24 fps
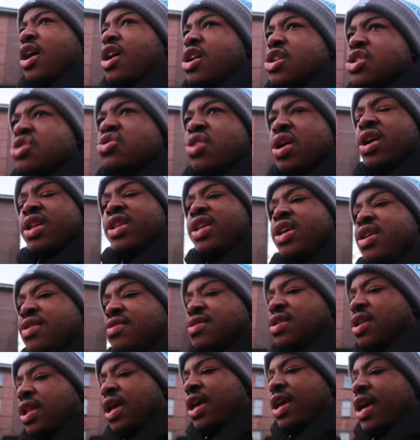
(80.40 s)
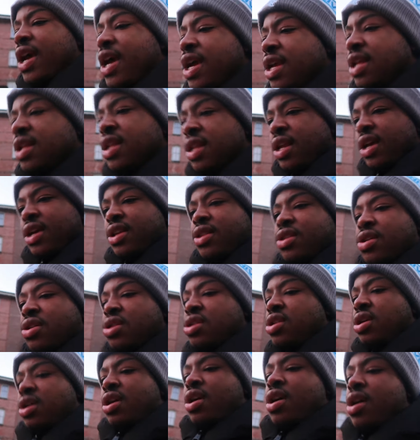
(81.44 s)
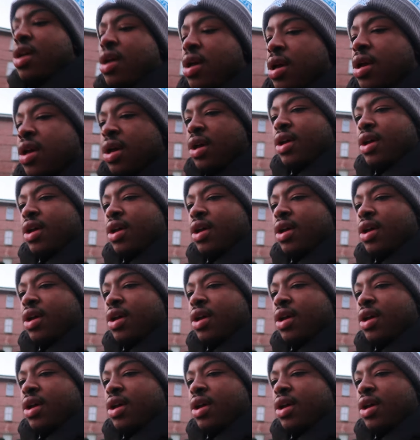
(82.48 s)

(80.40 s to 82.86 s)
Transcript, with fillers: Our train leaves at like eight, eight thirty.